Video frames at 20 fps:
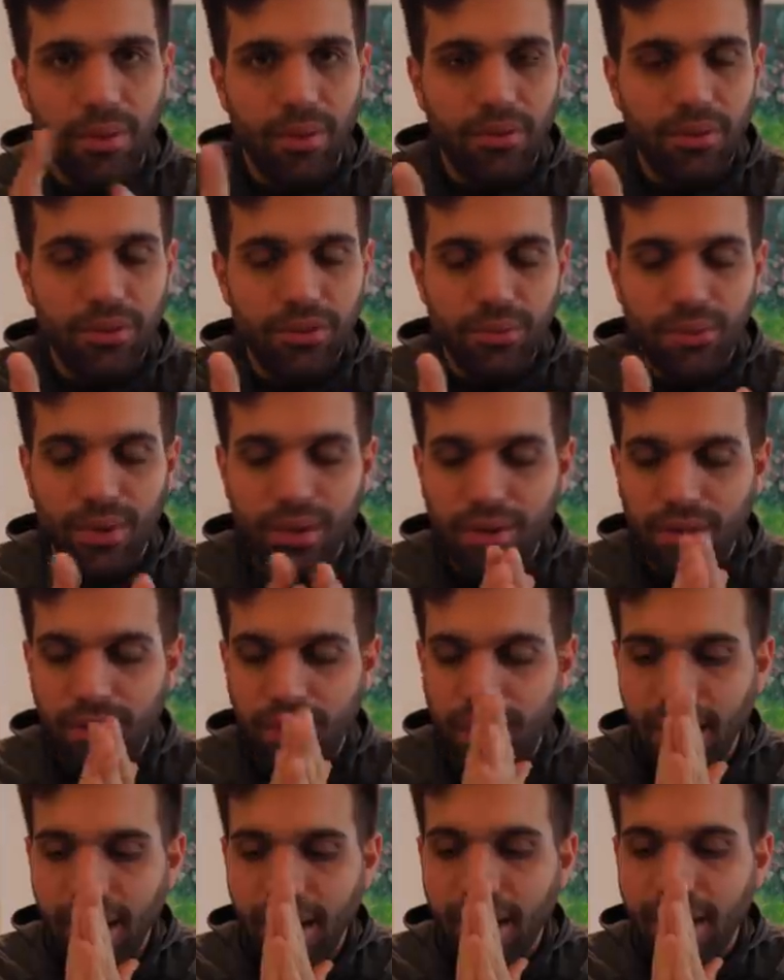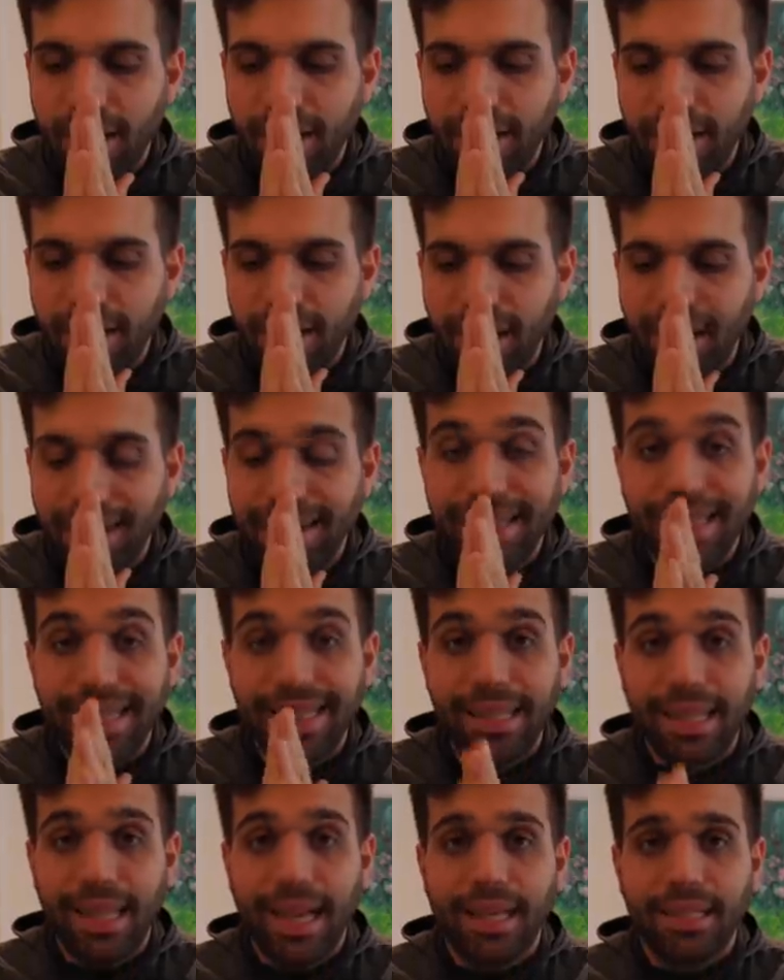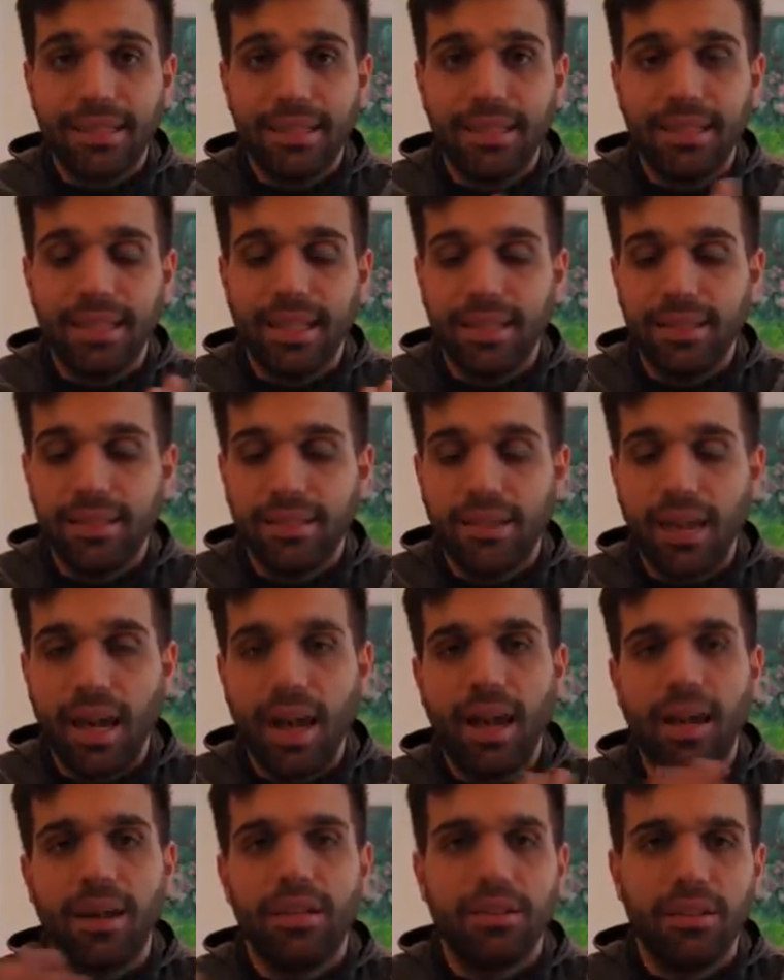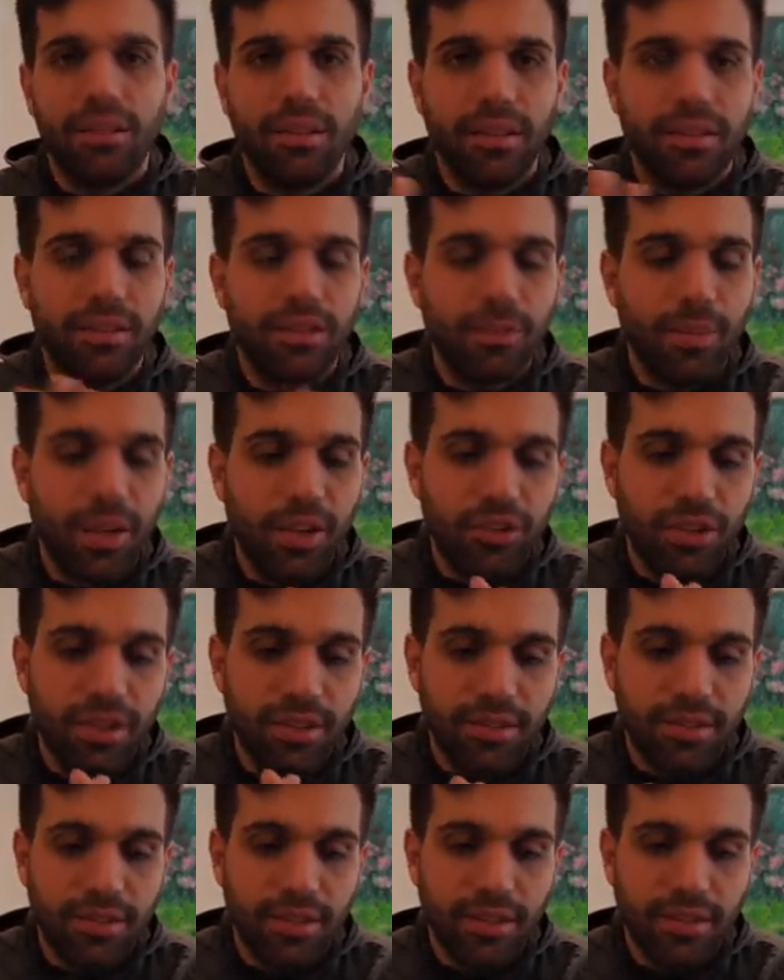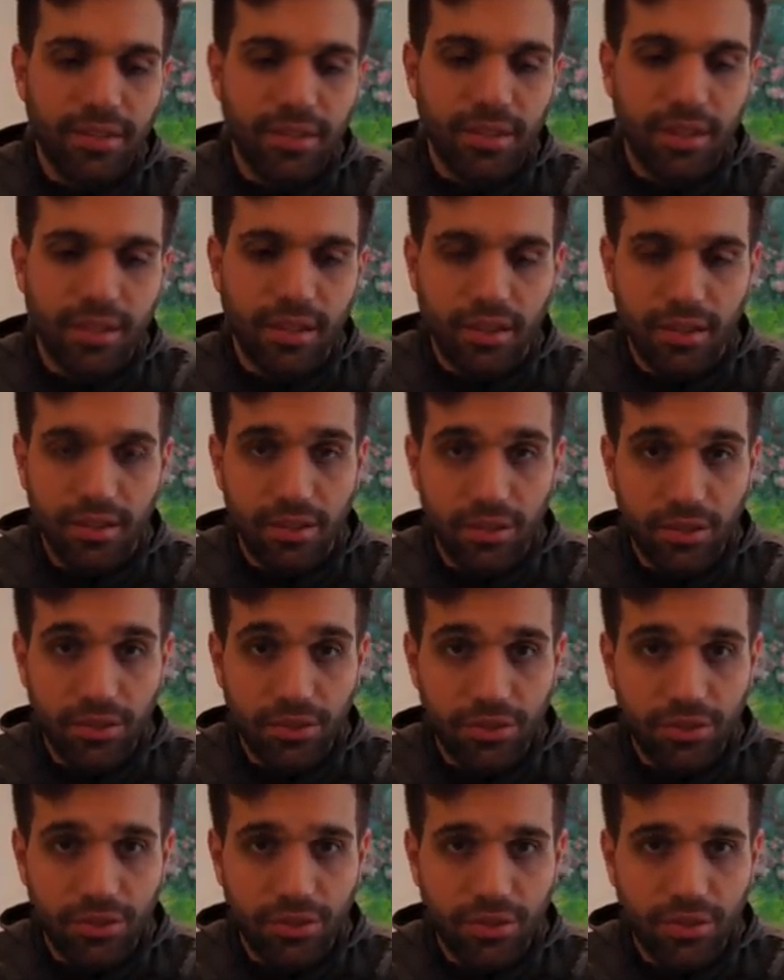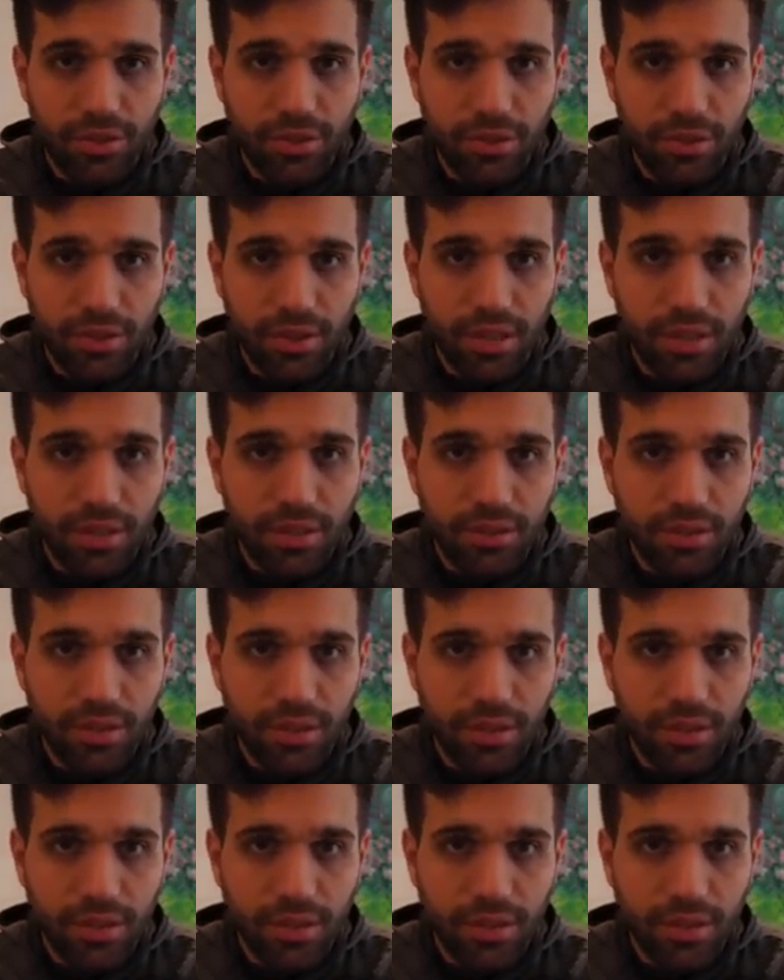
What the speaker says: But there is one thing I neglected entirely, especially since I got the new studio a year